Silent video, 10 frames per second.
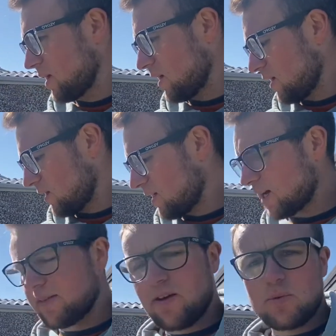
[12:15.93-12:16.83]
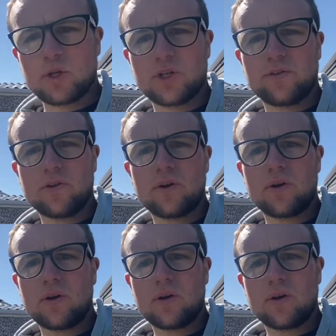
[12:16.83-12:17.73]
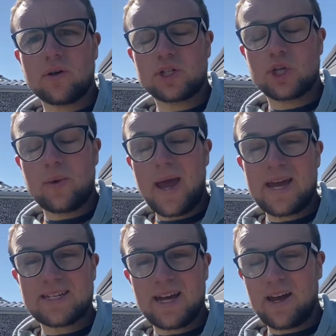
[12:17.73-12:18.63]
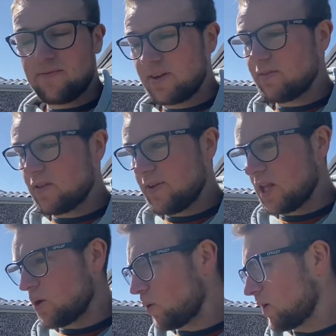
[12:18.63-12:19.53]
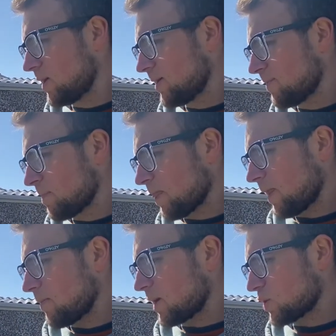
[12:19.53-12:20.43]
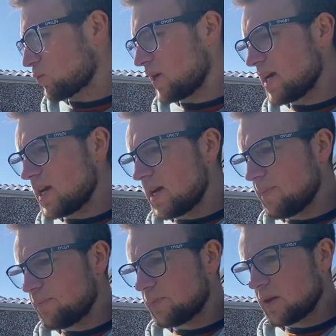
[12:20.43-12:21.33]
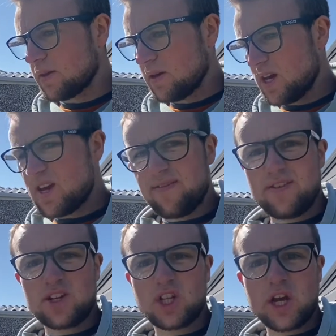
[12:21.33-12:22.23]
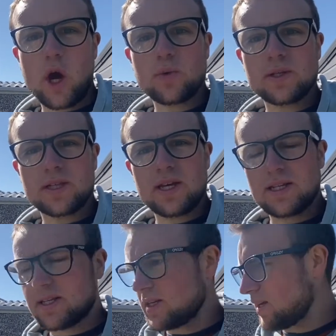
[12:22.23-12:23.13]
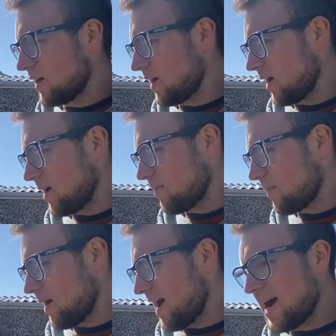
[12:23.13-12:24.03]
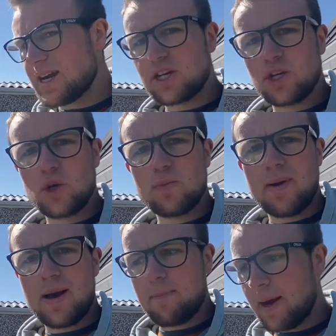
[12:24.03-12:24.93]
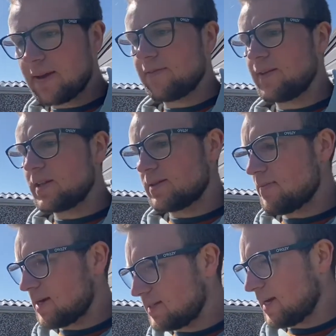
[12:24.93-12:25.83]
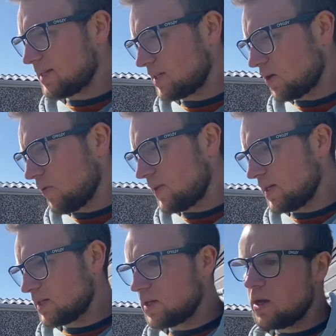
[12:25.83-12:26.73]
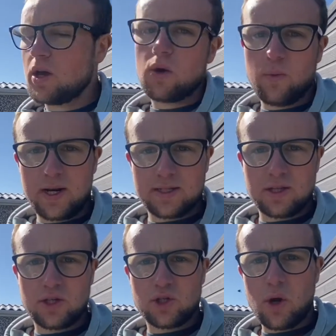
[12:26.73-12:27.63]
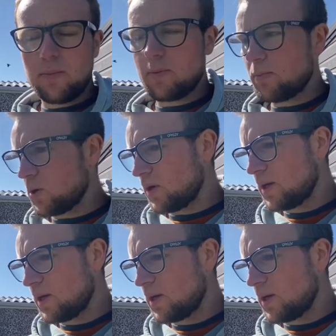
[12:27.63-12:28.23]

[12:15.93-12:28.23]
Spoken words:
And thank you very much to Ed at Viva La Velo, because he officially owns this. I do my bike fits and my testing on this when it's at the shop, but